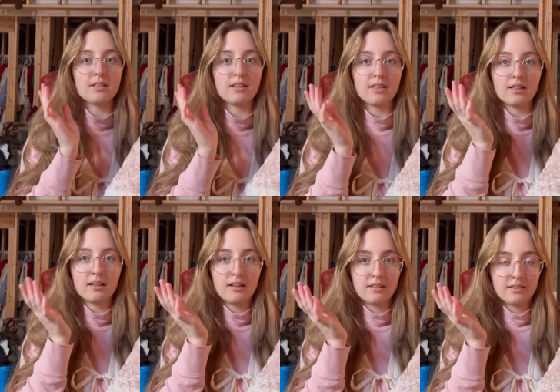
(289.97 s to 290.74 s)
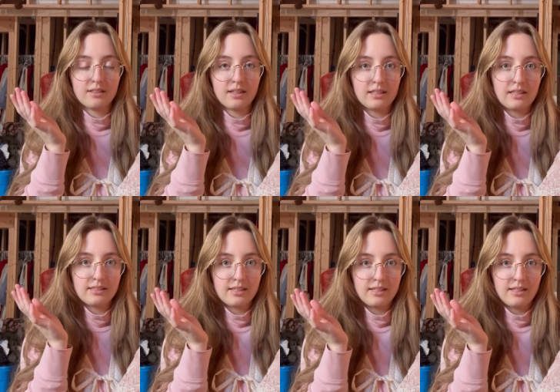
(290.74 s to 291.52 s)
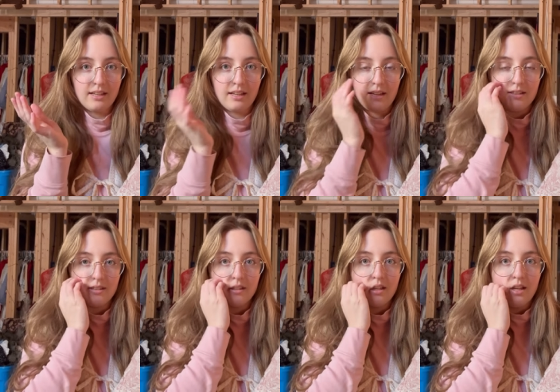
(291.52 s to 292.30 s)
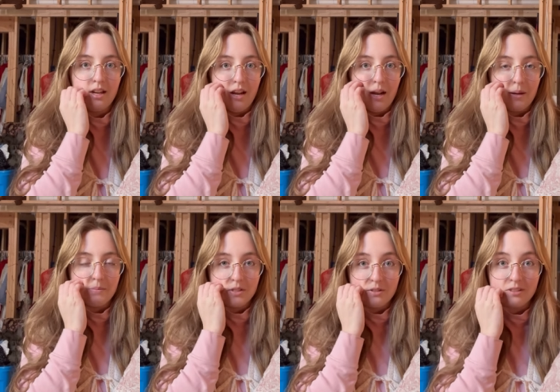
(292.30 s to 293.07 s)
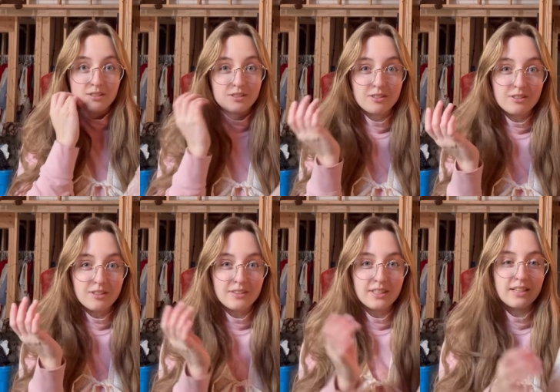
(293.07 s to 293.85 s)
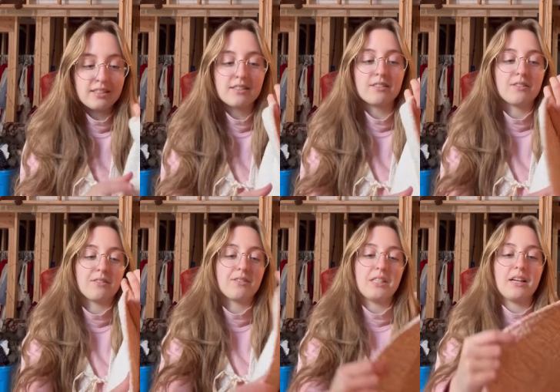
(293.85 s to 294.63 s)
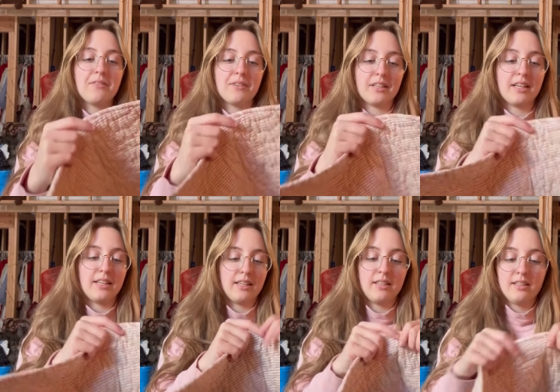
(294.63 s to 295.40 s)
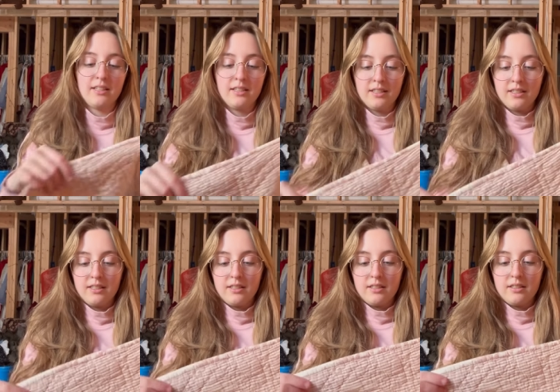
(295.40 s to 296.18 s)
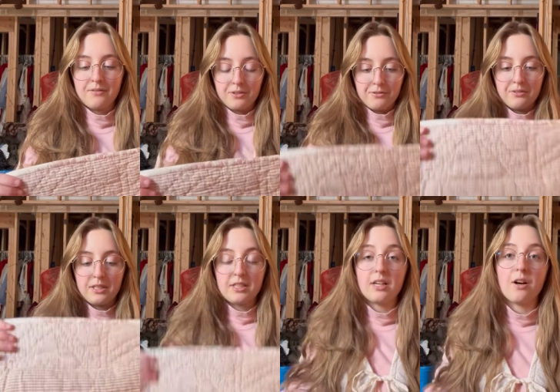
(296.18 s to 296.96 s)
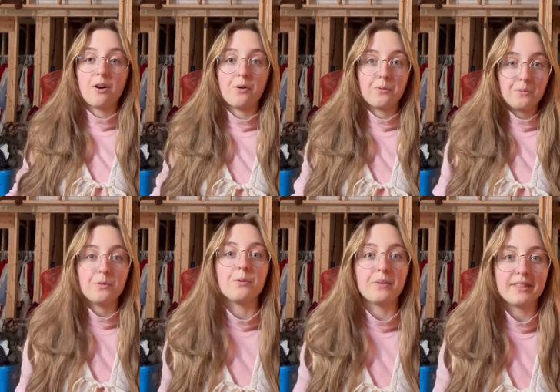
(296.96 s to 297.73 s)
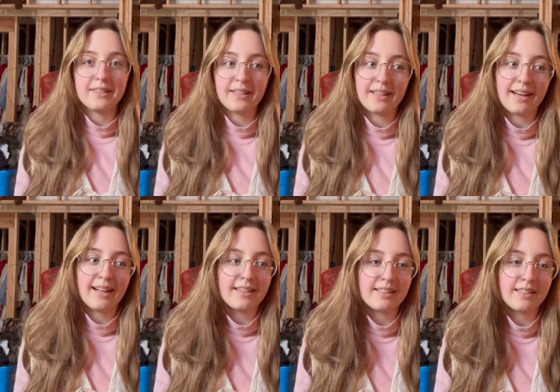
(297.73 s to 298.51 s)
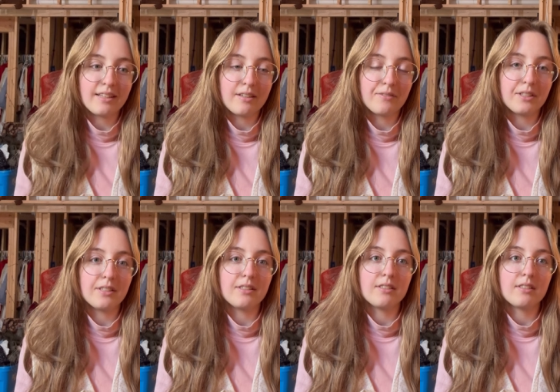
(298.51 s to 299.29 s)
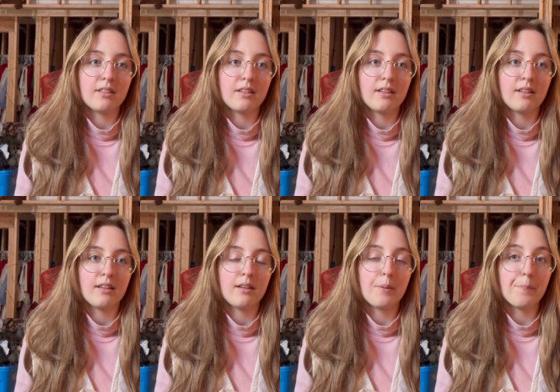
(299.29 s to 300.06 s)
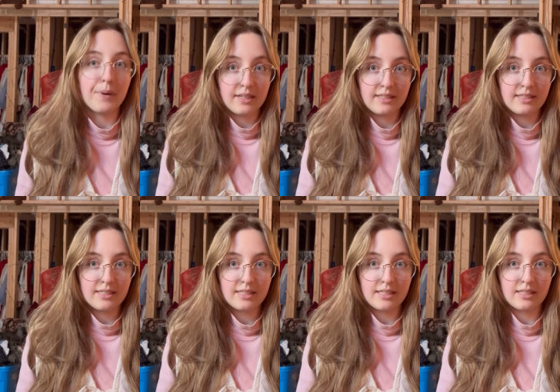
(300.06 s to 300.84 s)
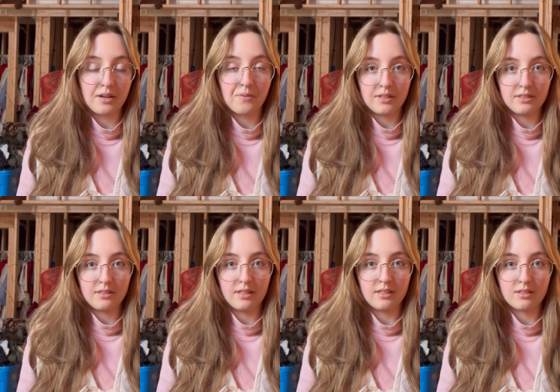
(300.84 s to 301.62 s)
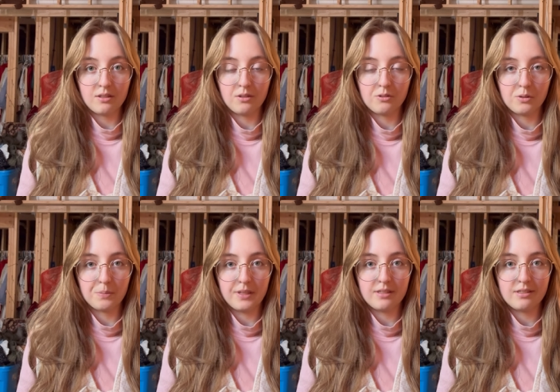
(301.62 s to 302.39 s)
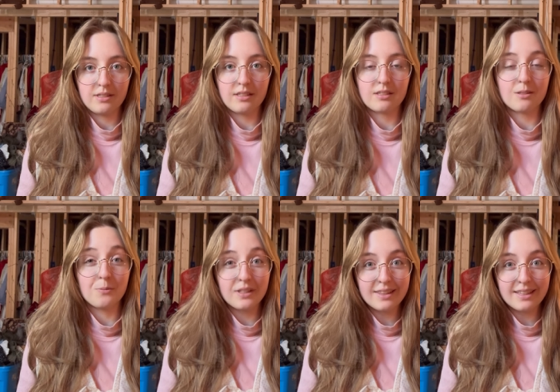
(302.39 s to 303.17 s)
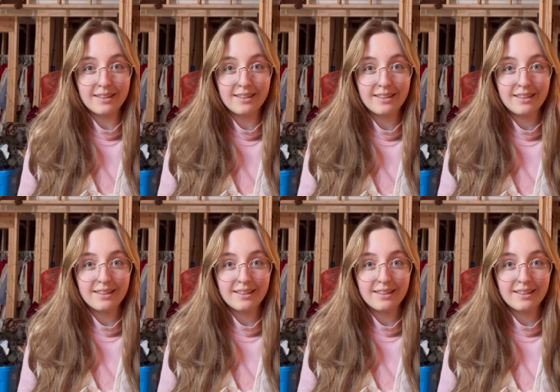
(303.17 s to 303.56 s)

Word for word: and then the collar, and that's it. And I'm just going to serge all the edges so there's not really any difficult finishing. Oh, the one thing that I didn't think of is buttons, because I want this to close with buttons. That's the one thing